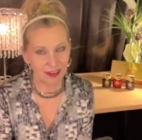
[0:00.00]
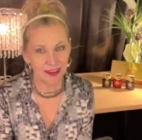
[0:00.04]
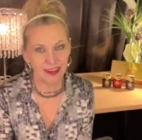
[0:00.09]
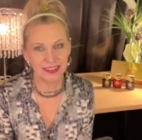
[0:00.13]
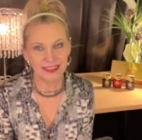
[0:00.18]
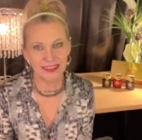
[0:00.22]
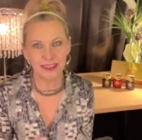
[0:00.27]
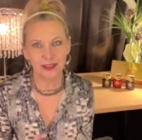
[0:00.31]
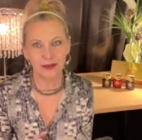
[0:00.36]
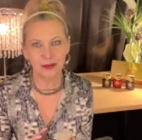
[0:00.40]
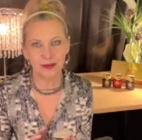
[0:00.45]

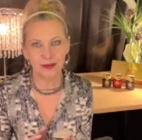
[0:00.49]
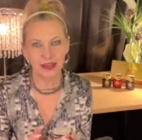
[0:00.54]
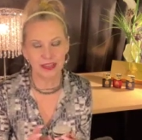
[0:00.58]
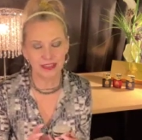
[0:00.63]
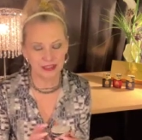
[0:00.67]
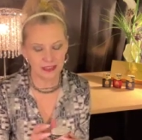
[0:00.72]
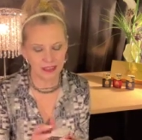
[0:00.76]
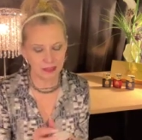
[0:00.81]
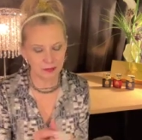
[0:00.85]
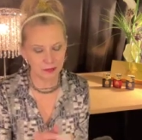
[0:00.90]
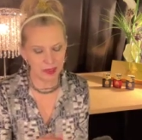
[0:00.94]
You know, I
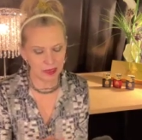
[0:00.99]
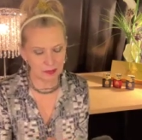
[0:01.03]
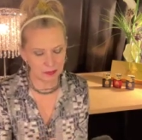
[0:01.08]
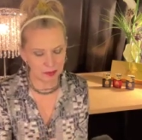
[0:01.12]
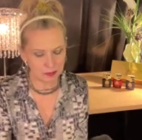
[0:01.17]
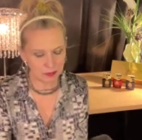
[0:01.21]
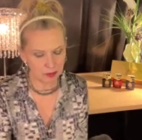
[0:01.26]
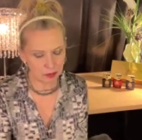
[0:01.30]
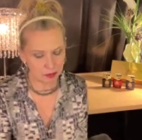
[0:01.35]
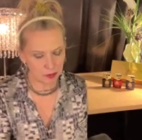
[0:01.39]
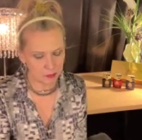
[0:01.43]
think maybe
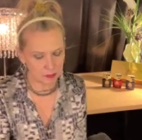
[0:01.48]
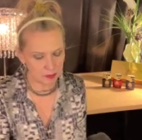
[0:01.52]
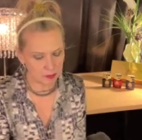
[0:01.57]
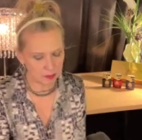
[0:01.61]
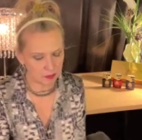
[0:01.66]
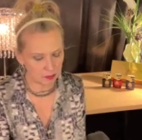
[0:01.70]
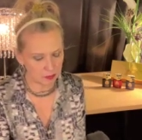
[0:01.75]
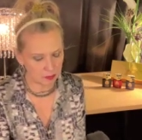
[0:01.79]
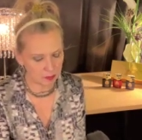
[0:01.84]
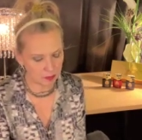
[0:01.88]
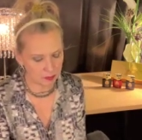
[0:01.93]
most
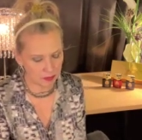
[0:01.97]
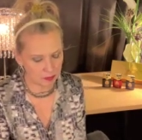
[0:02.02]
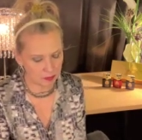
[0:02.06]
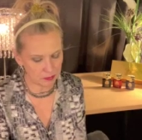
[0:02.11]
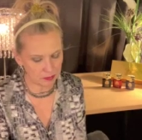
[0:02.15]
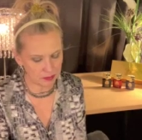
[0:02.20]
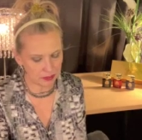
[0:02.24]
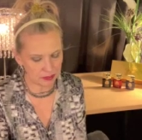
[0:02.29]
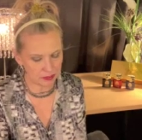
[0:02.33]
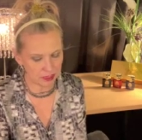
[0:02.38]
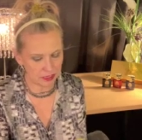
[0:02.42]
people would
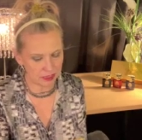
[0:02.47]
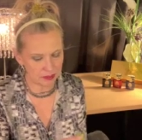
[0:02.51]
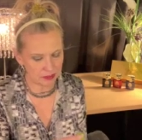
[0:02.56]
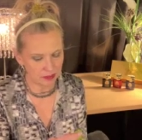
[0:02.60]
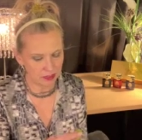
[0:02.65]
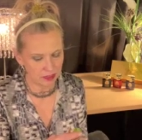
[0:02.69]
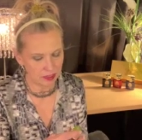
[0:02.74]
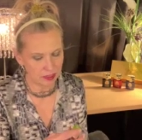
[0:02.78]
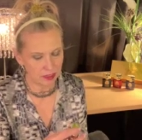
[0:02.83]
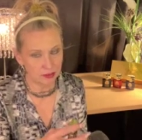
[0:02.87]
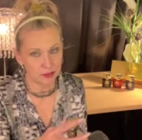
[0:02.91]
probably like
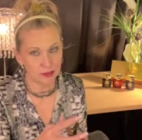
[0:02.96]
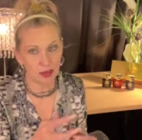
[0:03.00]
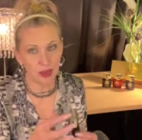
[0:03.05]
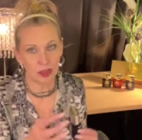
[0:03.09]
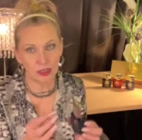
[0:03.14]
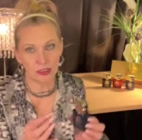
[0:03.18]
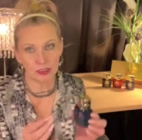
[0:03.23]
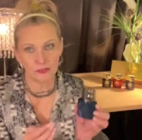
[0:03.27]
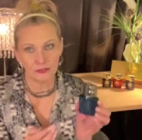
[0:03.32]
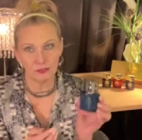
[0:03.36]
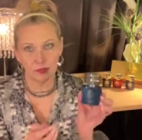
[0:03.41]
the
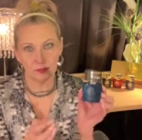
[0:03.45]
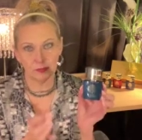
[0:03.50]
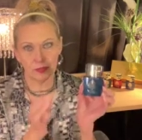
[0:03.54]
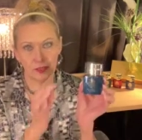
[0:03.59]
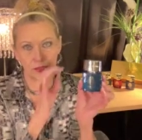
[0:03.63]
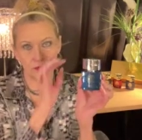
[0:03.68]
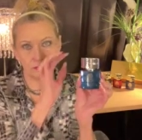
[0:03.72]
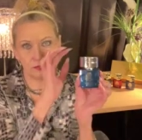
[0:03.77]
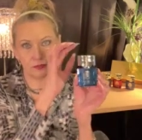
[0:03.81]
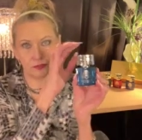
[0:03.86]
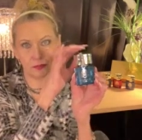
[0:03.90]
Oxford
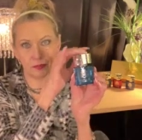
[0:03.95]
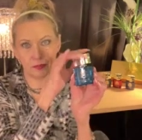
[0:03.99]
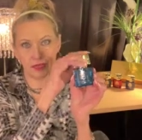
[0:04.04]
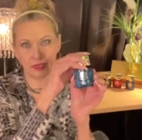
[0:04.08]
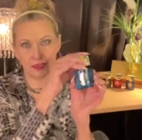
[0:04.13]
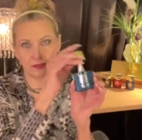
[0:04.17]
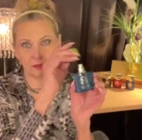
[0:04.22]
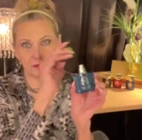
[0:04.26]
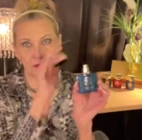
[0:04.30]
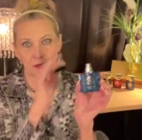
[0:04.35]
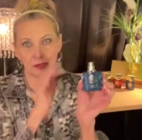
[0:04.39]
Bleu for
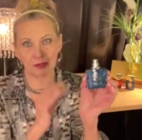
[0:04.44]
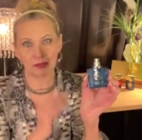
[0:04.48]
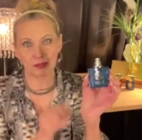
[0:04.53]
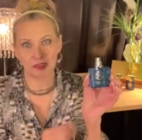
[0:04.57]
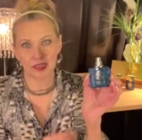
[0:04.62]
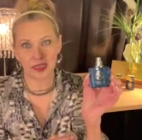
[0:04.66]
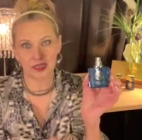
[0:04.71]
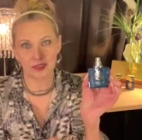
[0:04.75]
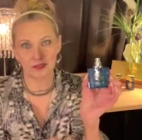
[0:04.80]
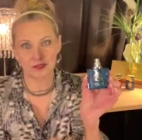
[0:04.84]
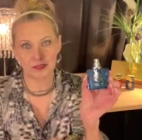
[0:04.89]
Men the most
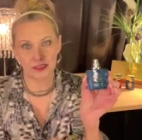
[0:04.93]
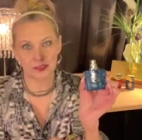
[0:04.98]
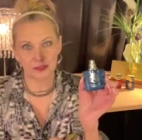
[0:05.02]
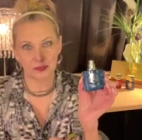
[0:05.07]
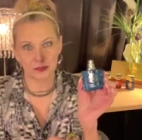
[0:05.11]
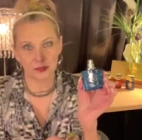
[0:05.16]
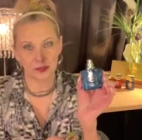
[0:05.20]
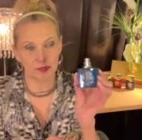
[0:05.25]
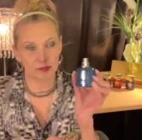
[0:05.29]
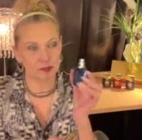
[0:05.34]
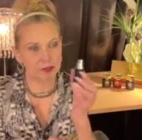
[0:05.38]
out of this
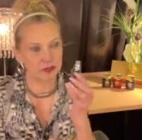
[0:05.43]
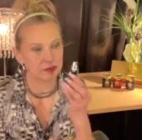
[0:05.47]
group.